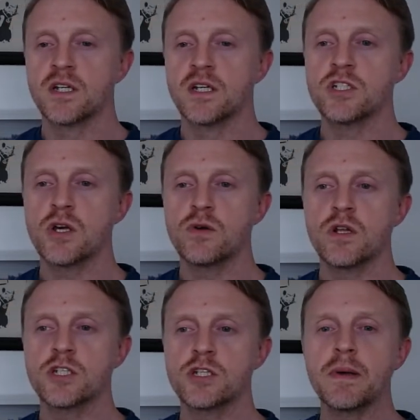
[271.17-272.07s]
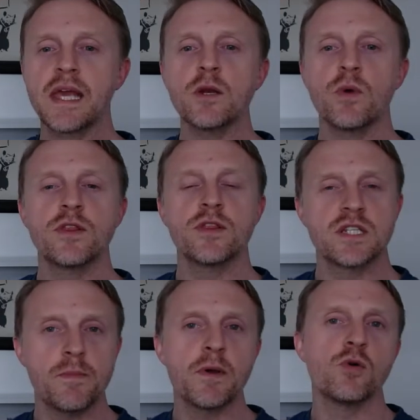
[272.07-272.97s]
So to begin with, the
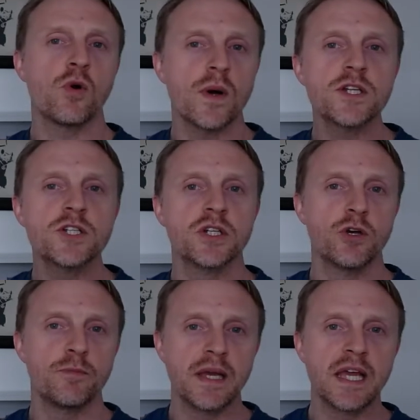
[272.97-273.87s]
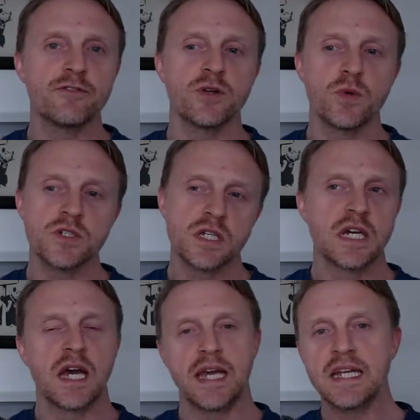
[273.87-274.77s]
typical question you would be given was,
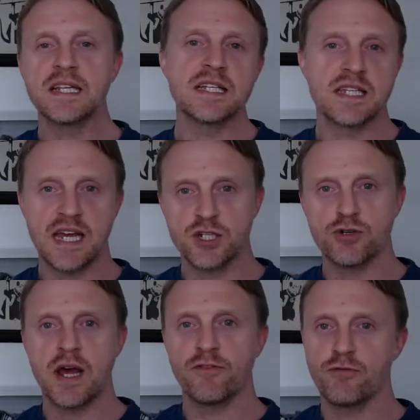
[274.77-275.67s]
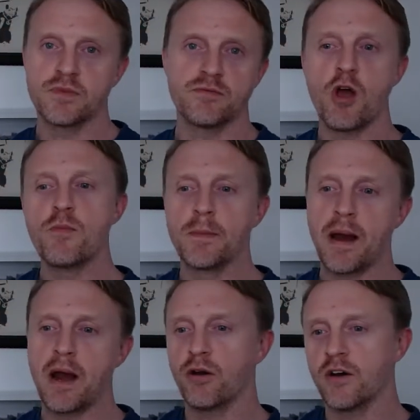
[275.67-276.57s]
in this extract from the opening
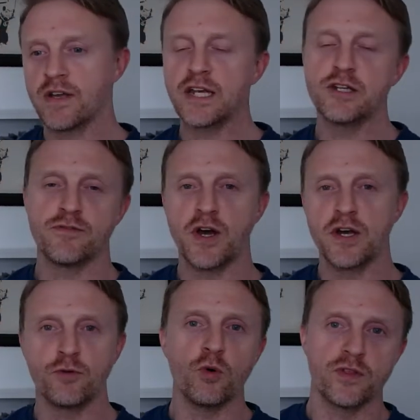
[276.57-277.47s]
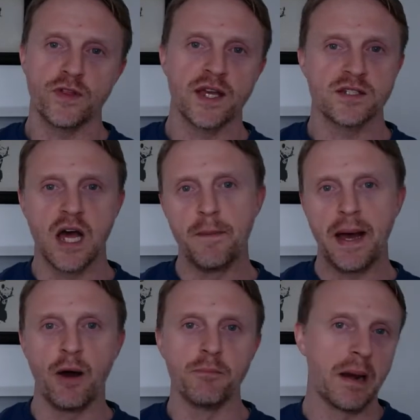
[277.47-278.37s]
paragraph, can you find 4 things
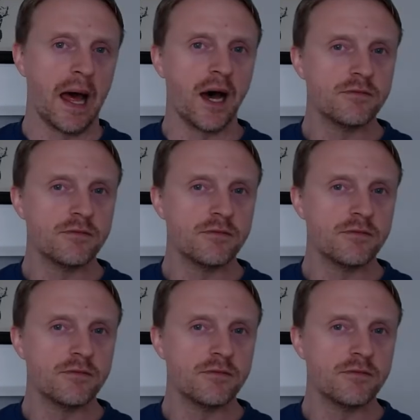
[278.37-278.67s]
about blah?